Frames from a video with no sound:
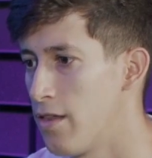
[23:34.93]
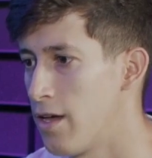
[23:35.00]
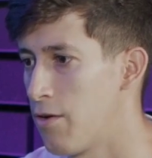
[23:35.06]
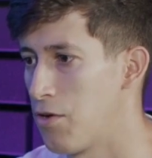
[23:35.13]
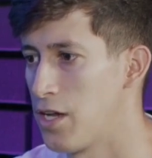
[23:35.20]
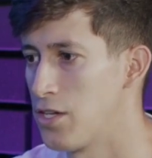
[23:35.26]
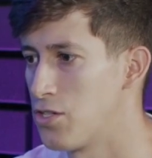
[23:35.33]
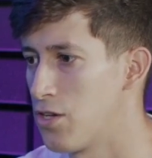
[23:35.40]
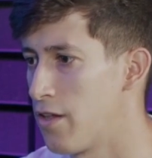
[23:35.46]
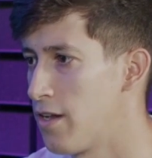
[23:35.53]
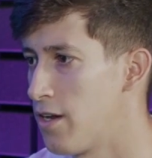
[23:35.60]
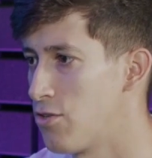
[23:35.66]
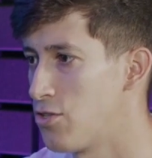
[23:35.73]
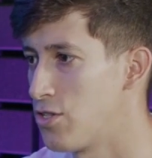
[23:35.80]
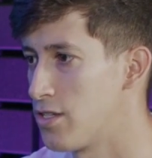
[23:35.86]
That when yeah. I saw
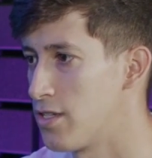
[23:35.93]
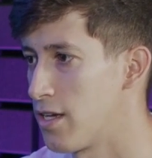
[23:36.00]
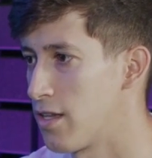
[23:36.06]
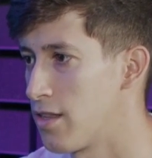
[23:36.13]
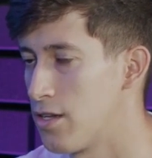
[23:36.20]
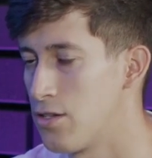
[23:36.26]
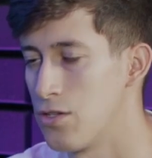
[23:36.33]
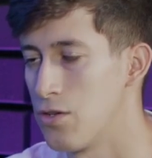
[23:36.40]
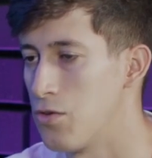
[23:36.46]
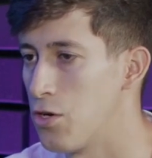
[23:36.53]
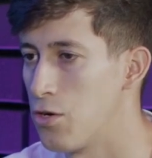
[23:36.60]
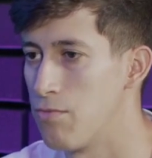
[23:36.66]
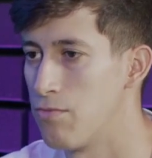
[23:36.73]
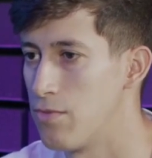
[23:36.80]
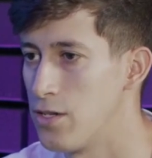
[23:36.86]
that, I was just like, "That's so
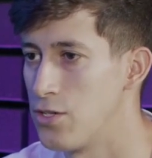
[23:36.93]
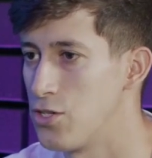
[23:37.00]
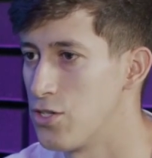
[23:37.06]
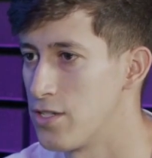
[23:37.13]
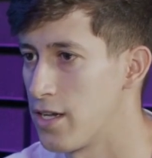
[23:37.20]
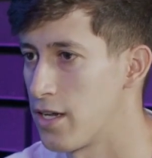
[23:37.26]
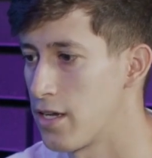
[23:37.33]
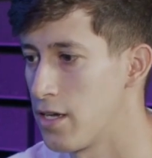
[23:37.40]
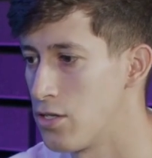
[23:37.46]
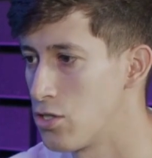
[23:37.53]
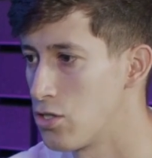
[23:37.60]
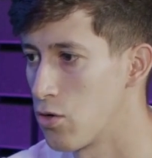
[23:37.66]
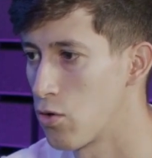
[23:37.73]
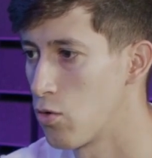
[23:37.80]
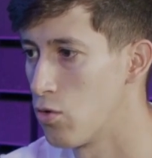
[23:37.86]
dope." It's just like it's
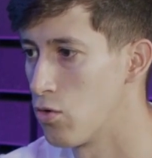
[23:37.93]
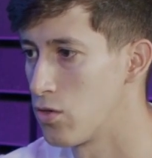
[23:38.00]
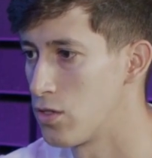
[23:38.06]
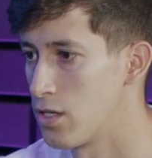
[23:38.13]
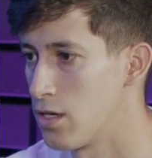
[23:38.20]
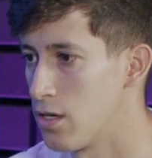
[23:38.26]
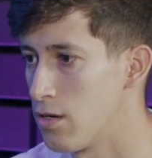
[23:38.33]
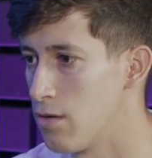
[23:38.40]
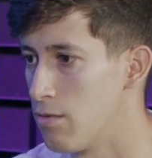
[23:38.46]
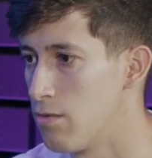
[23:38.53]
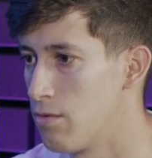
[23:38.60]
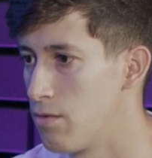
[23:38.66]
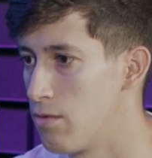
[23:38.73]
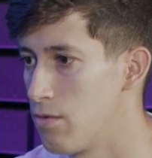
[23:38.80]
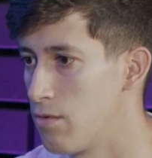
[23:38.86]
so cool to
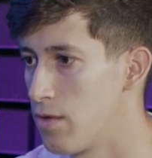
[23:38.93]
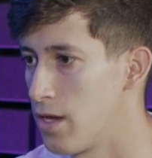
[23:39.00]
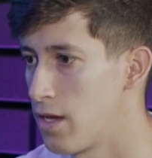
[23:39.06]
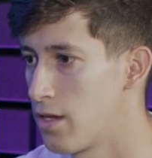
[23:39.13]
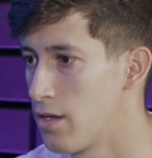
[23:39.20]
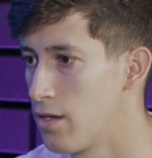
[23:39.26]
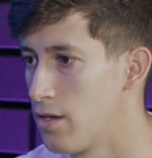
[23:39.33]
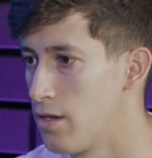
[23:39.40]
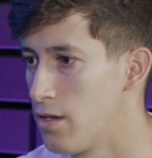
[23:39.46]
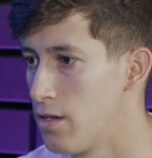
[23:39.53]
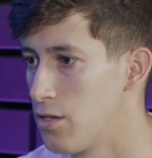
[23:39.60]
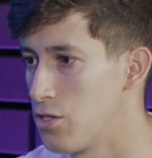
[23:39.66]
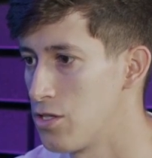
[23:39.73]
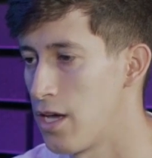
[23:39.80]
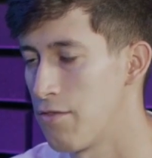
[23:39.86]
like
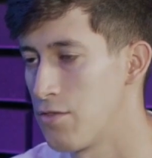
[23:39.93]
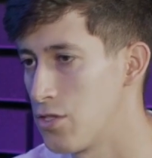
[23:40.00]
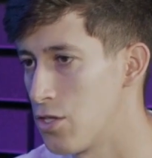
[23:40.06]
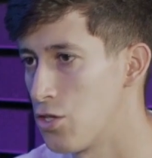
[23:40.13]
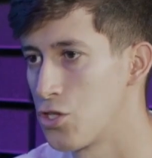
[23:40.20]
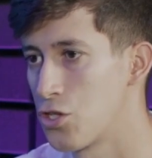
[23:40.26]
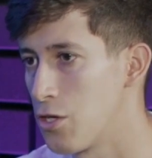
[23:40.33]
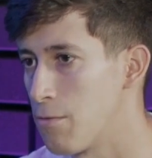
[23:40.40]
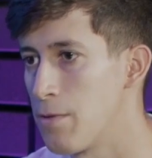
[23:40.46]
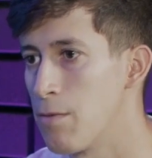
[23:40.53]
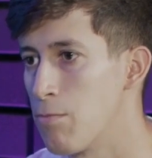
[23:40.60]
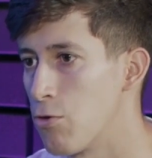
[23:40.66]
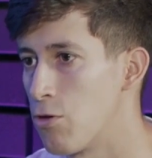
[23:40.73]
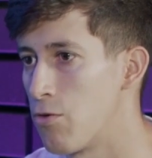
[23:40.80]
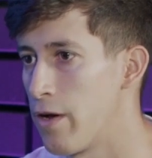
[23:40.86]
just have such good
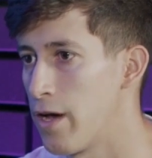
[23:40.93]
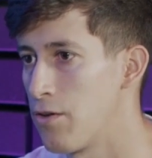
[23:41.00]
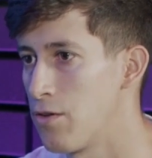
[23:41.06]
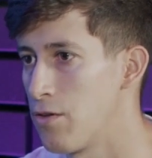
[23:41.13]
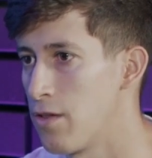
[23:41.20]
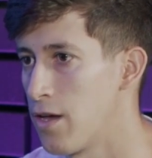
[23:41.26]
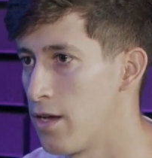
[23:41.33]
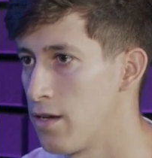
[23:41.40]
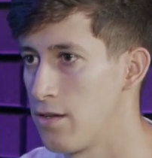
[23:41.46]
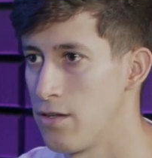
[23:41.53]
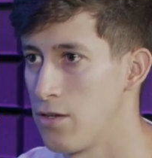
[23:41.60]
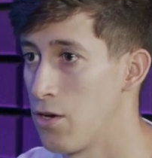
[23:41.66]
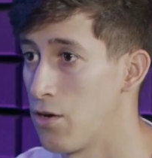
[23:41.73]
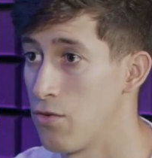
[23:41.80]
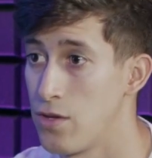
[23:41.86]
people around you that
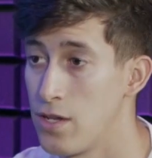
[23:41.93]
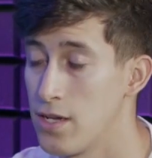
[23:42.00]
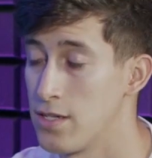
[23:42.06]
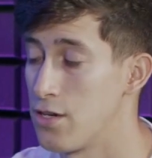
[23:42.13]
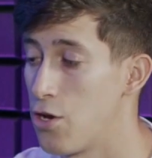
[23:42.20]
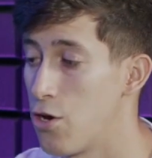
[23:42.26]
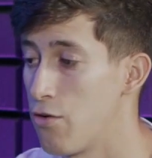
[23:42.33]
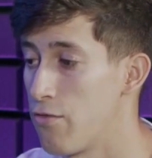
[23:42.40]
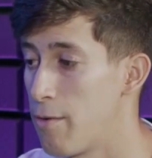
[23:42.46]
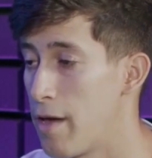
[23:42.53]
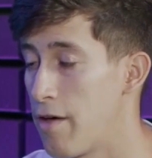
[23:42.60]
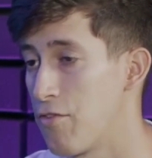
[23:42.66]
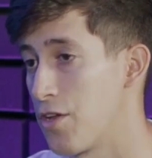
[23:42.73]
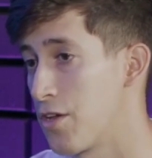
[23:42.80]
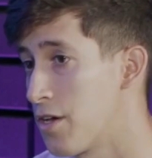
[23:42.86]
you know he doesn't know if I'm
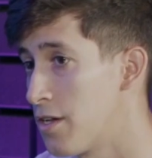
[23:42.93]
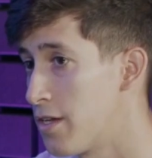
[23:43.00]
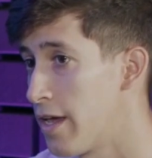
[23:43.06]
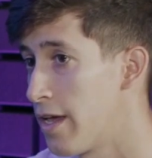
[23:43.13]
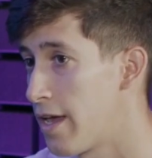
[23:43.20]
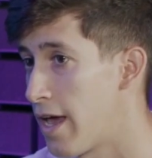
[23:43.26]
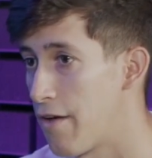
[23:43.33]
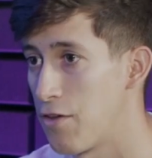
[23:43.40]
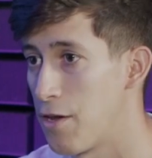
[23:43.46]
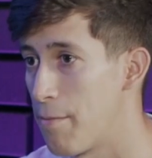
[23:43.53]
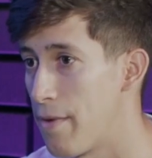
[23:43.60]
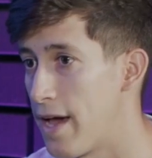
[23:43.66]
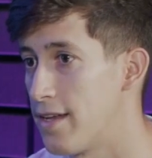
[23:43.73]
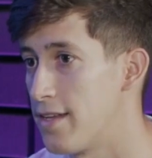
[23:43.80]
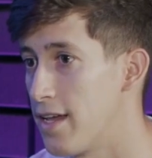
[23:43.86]
having a good day, having a
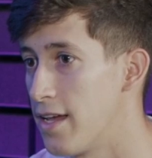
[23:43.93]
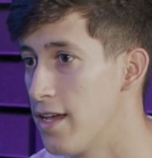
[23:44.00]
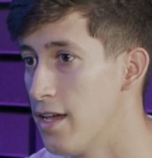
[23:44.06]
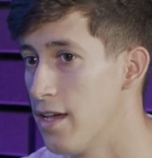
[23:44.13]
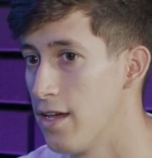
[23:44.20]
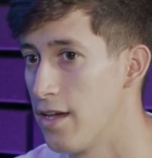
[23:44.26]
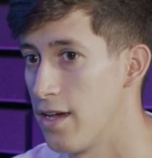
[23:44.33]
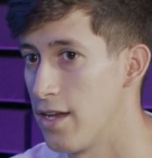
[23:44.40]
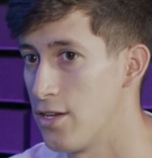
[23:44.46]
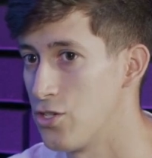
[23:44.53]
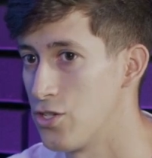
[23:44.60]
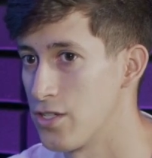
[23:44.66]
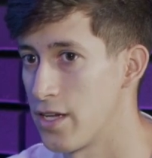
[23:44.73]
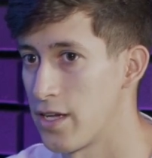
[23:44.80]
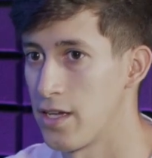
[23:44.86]
bad day, and
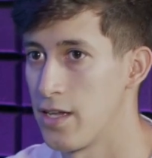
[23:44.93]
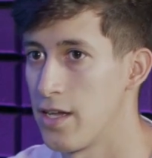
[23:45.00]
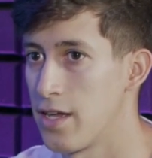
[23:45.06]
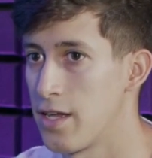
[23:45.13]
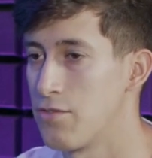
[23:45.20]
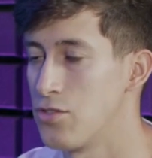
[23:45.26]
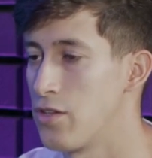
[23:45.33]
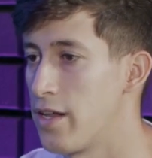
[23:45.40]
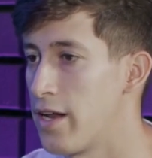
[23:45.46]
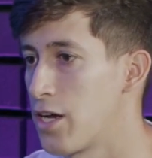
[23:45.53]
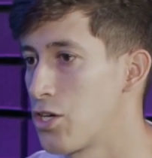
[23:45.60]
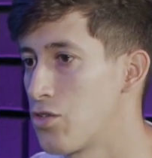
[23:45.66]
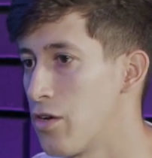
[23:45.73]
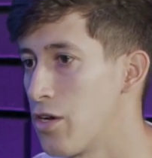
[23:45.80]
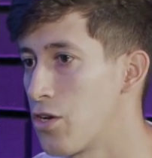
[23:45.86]
it's just like it, it gives you that
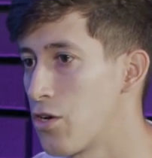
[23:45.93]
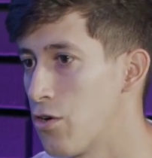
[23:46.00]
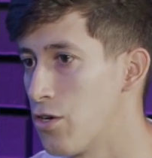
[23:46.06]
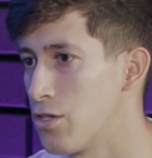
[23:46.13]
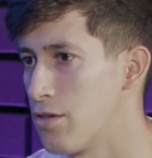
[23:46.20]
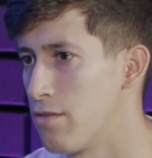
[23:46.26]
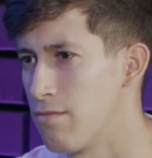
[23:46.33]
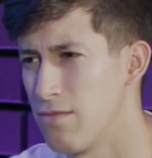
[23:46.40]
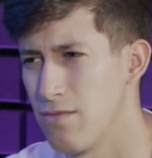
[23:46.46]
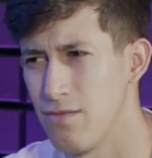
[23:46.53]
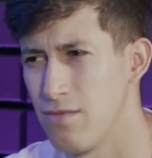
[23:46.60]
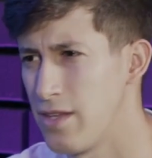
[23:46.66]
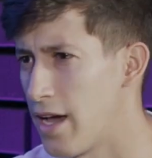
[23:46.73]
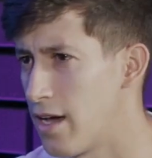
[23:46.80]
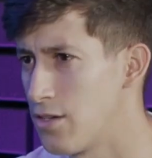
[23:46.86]
it's extra encouragement.
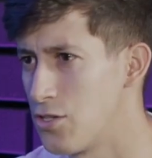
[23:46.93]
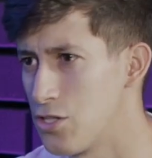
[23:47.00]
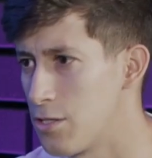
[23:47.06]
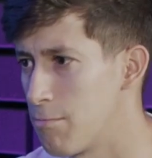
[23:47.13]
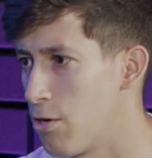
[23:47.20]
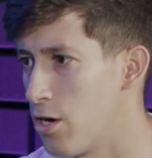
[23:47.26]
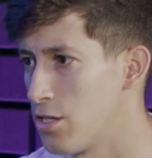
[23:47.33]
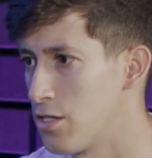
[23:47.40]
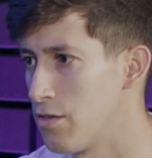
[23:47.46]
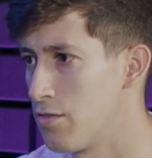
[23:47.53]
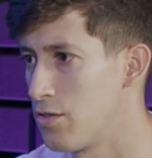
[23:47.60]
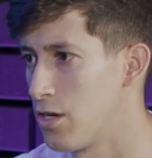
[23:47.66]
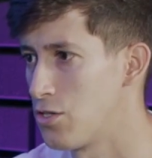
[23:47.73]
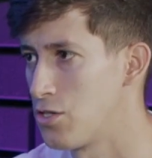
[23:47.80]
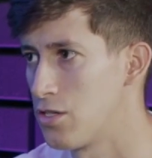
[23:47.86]
Yeah, it's just a
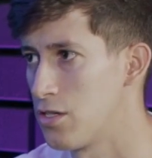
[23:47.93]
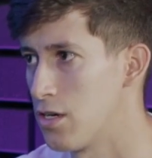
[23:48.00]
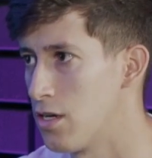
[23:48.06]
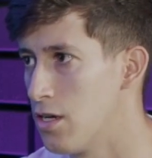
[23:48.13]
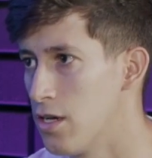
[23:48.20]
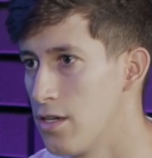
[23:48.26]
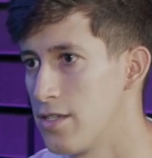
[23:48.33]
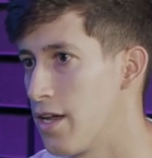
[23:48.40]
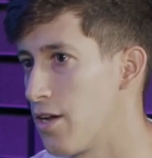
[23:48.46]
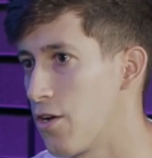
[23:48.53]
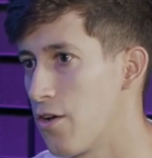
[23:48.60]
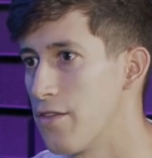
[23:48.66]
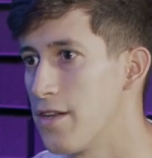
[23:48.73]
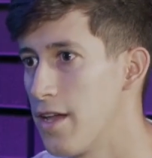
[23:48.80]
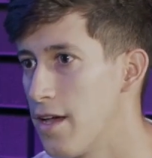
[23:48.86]
positive touch to take
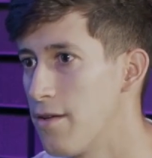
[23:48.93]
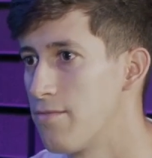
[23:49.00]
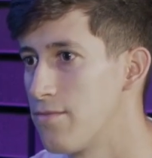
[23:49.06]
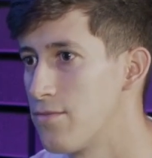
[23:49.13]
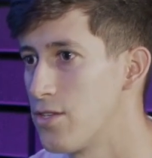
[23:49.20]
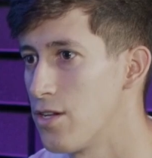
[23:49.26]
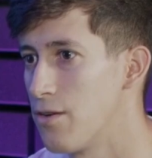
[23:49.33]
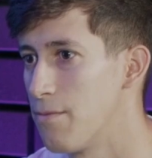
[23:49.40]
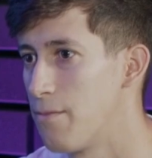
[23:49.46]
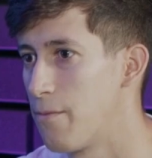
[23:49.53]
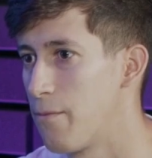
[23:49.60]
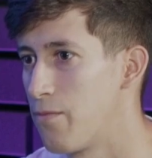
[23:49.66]
on the day. Yeah. So.